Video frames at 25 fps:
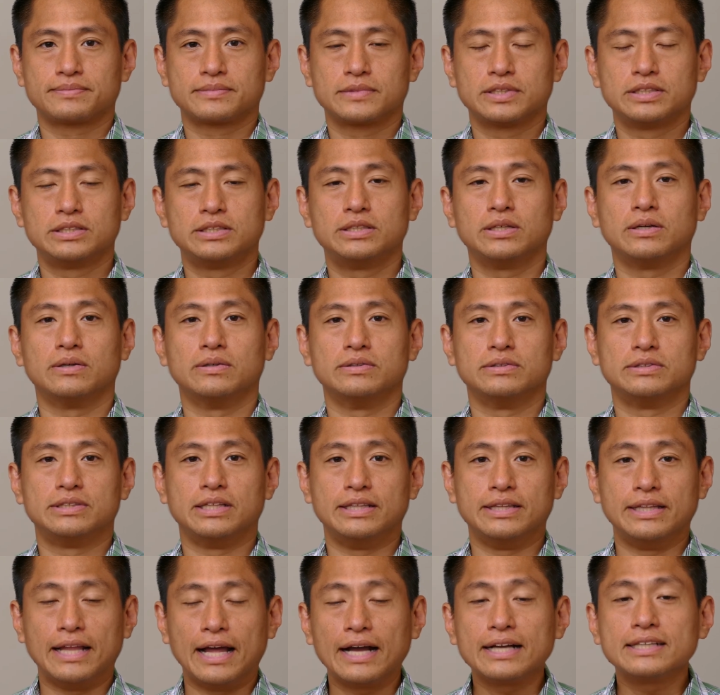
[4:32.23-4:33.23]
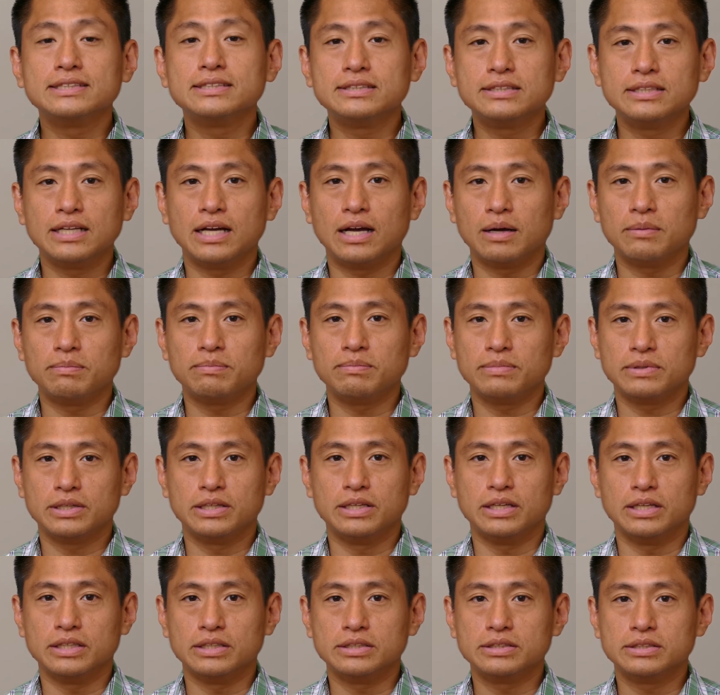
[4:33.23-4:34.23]
So the next step
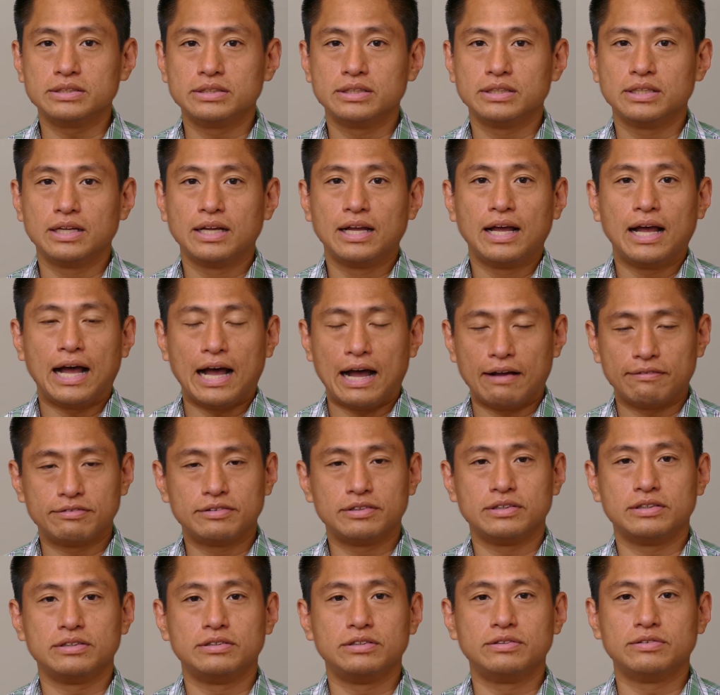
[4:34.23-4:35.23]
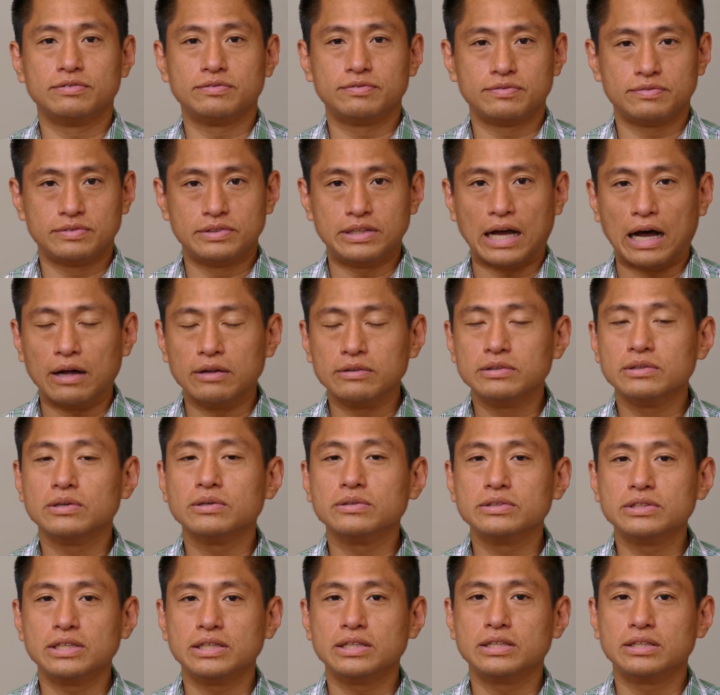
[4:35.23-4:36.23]
is after you've
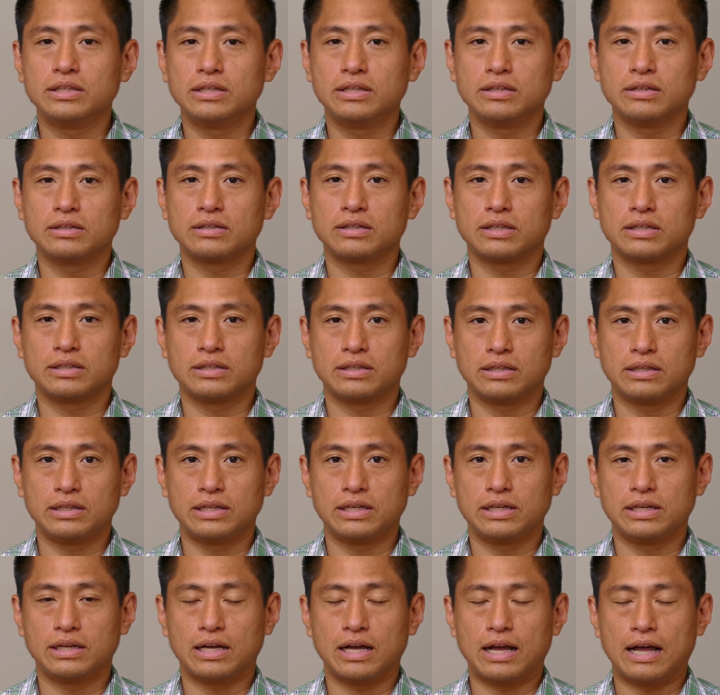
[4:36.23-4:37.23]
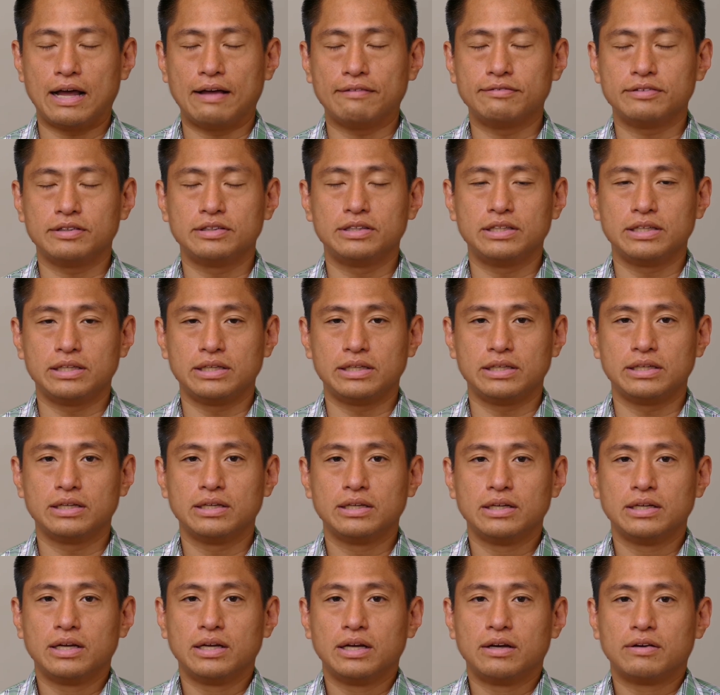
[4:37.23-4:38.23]
downloaded the, the after the
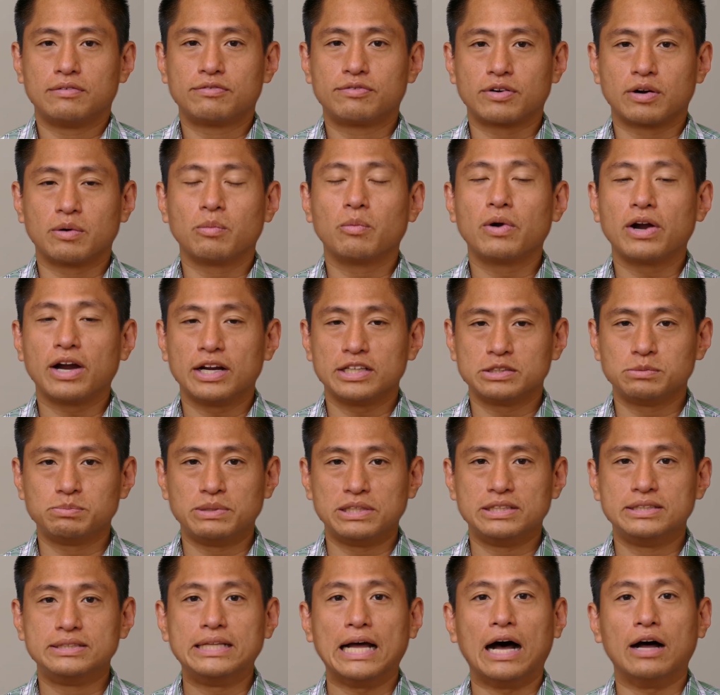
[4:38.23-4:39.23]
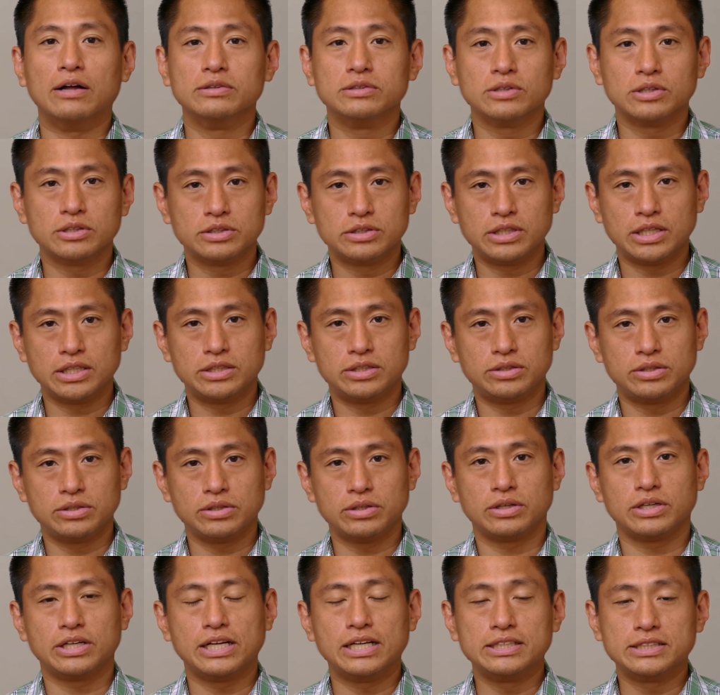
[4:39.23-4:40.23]
firmware has been downloaded to
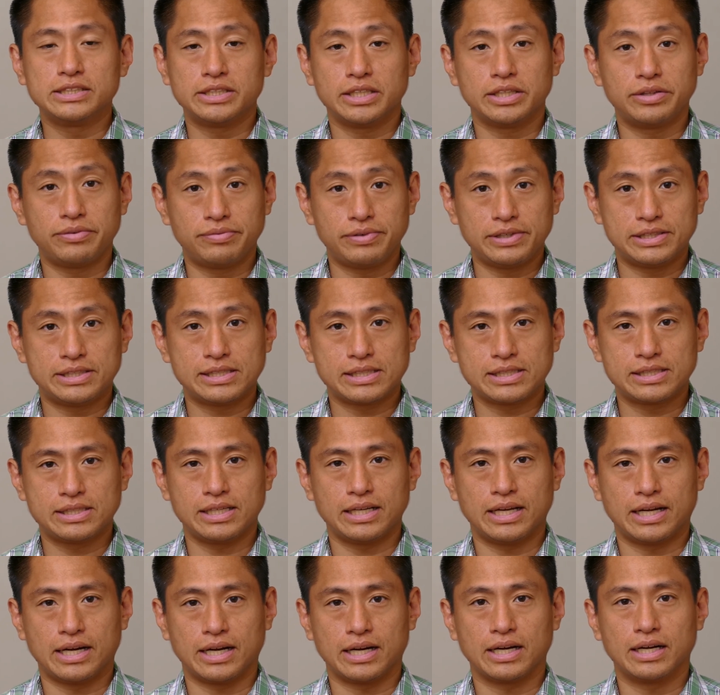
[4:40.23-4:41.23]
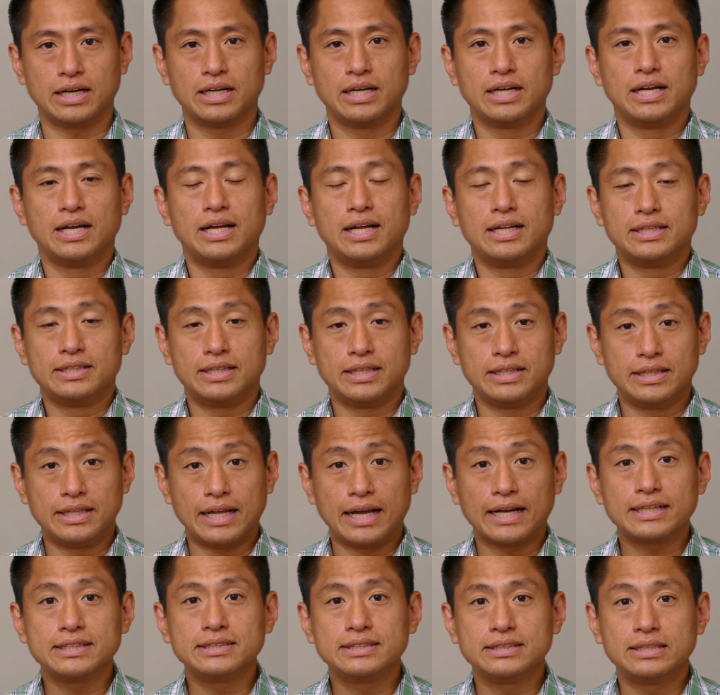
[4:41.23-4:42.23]
your Insta360 Air, the
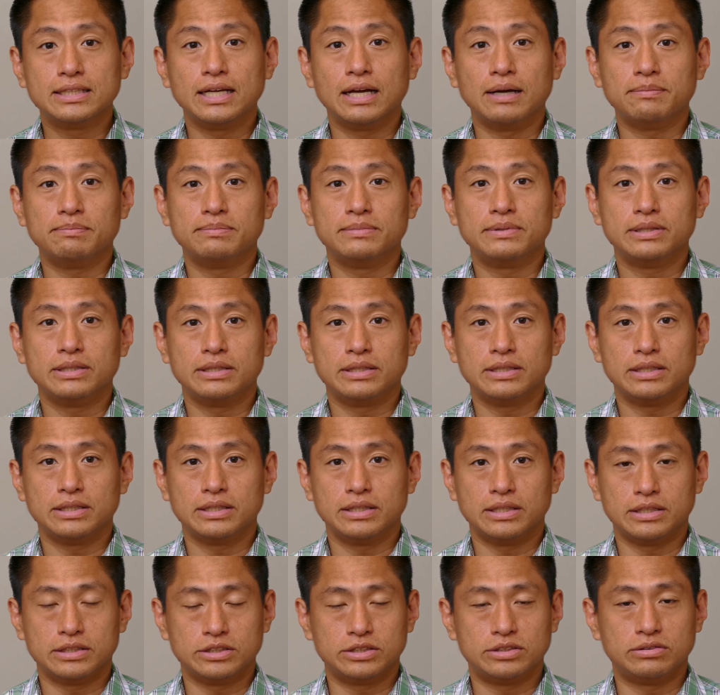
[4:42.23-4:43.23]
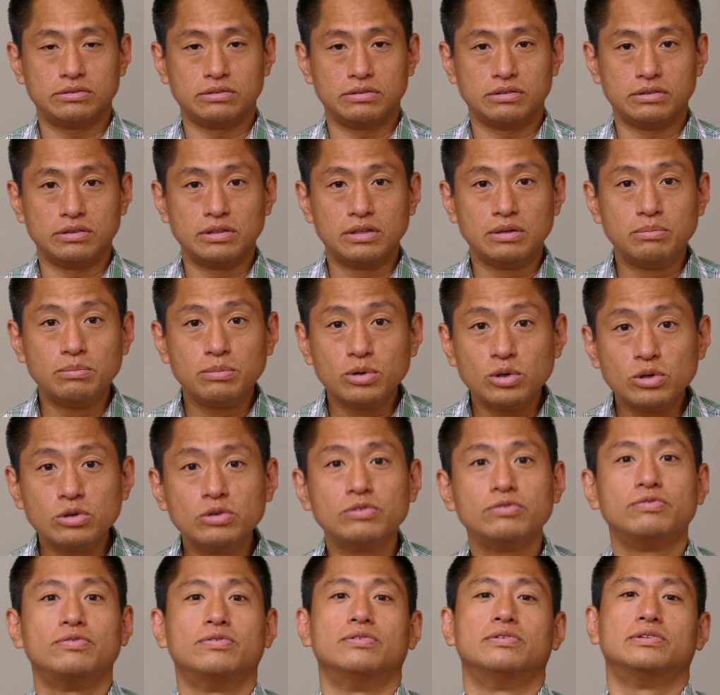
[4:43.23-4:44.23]
next step is to
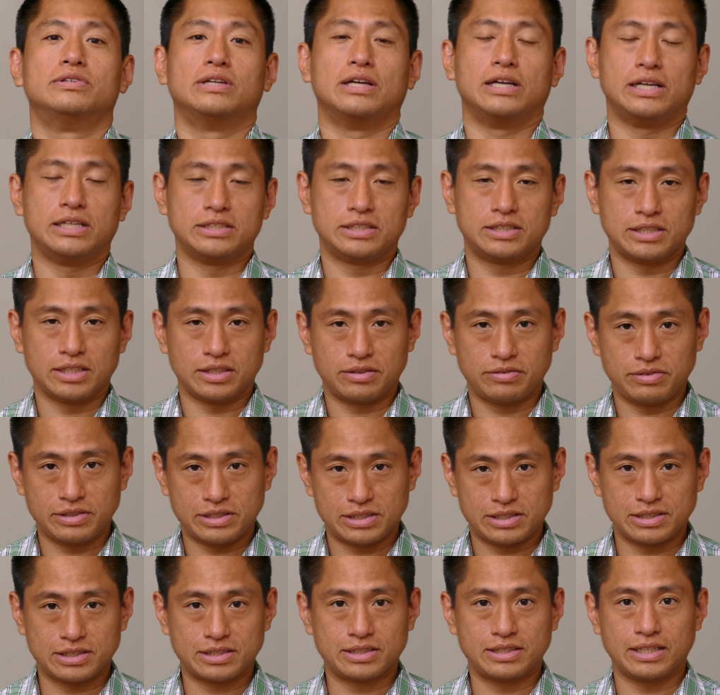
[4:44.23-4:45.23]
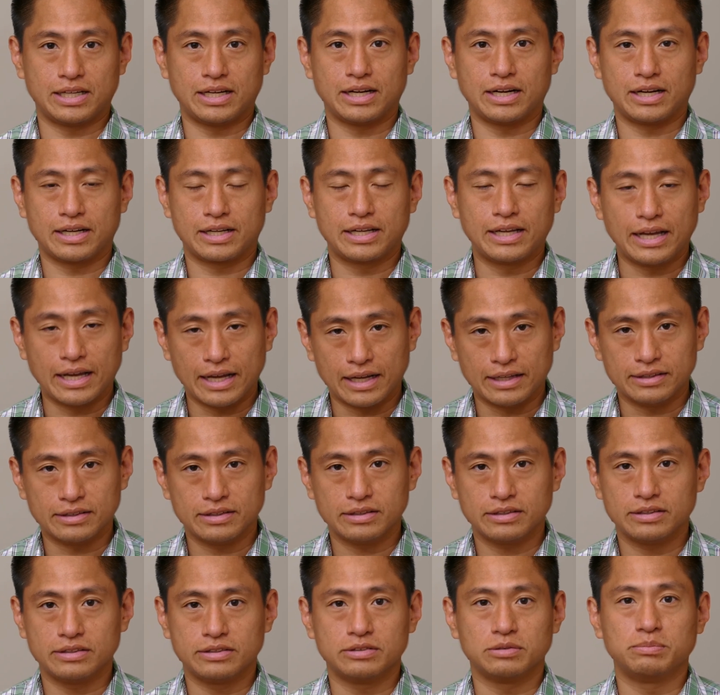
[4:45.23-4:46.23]
remove the Insta360 Air again.
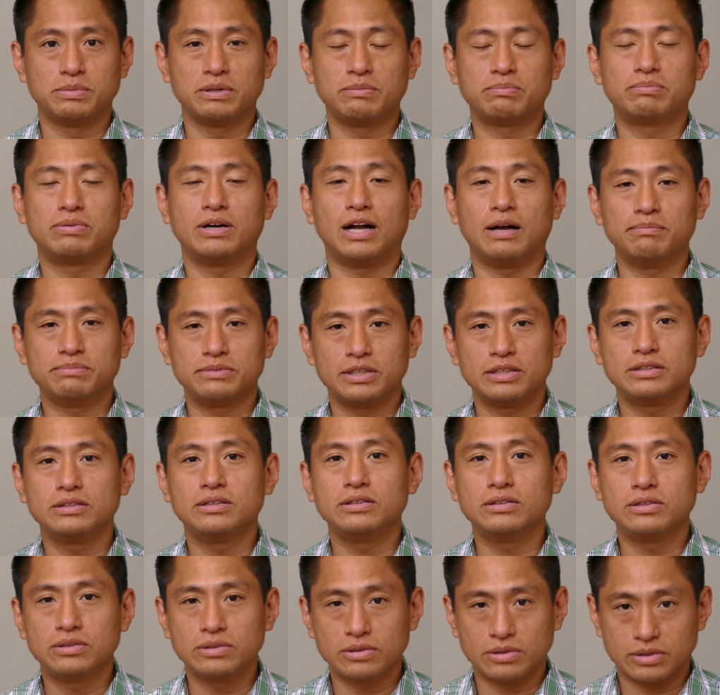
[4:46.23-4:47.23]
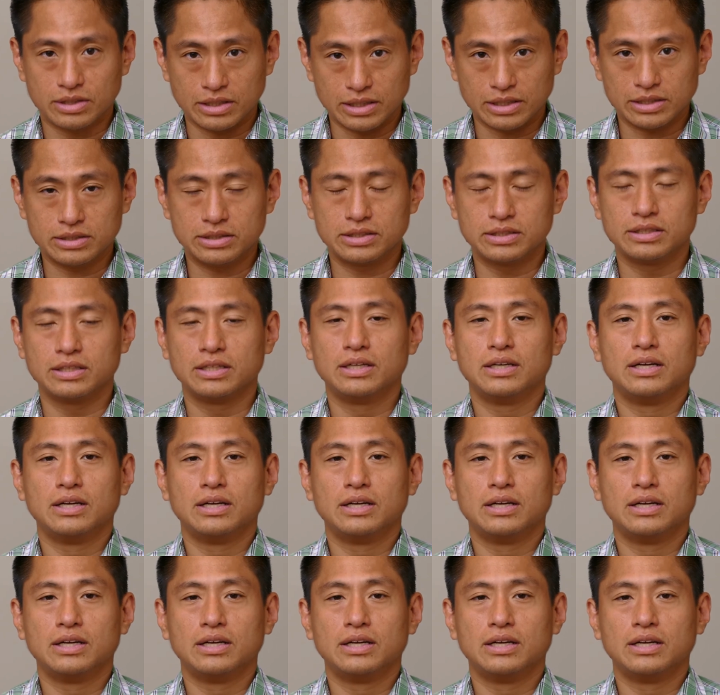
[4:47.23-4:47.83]
You'll be prompted to do this.